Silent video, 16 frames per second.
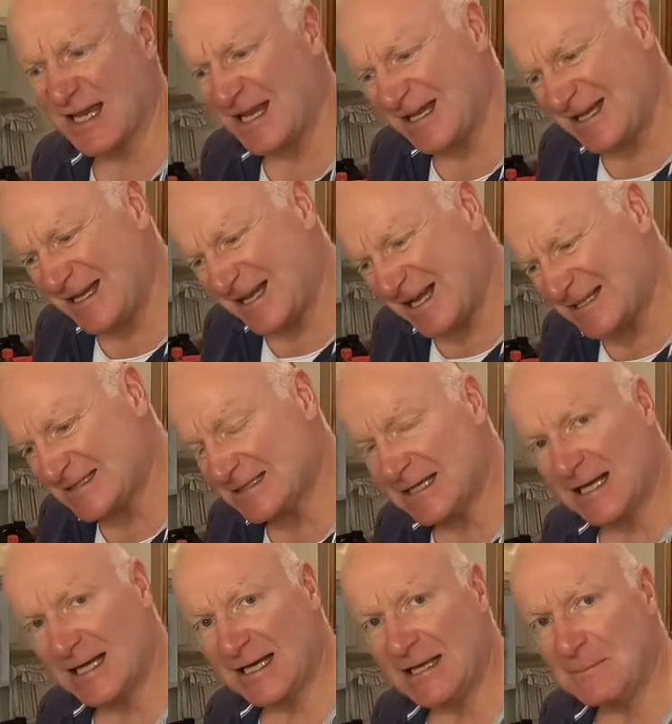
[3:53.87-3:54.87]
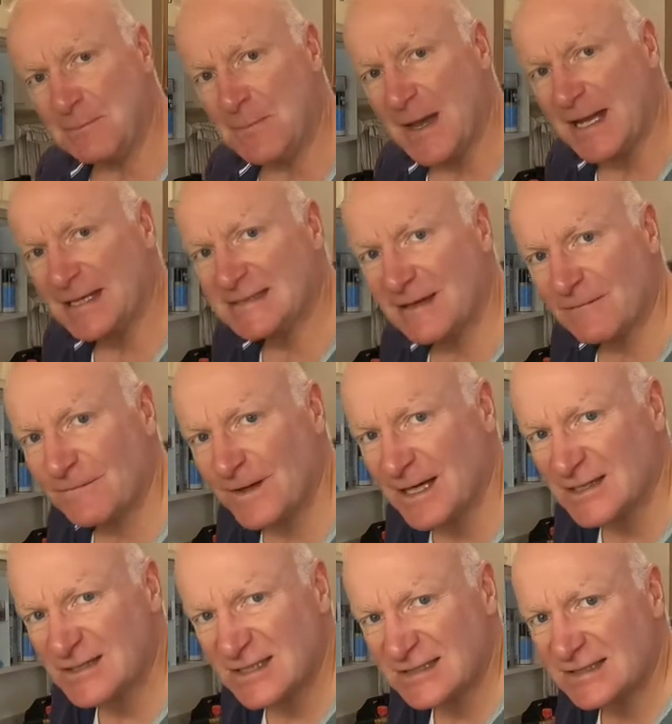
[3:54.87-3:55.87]
a slightly better
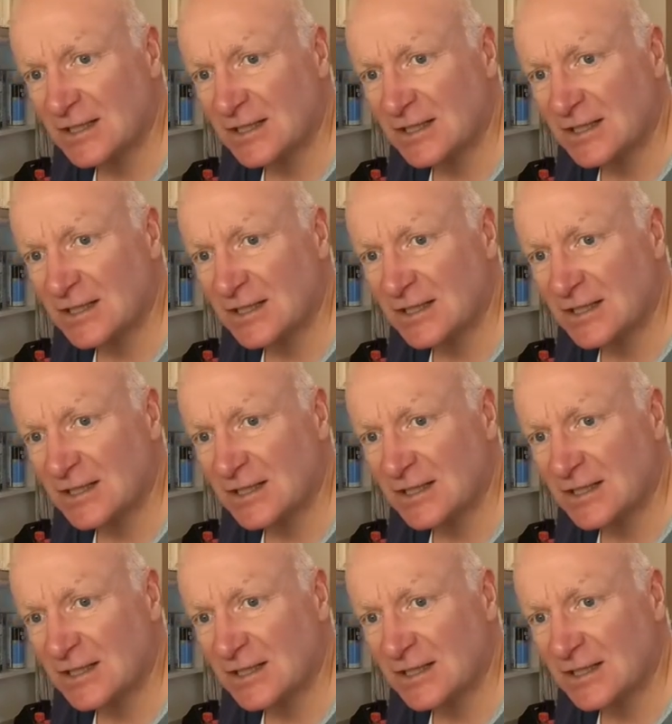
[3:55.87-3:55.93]
finish.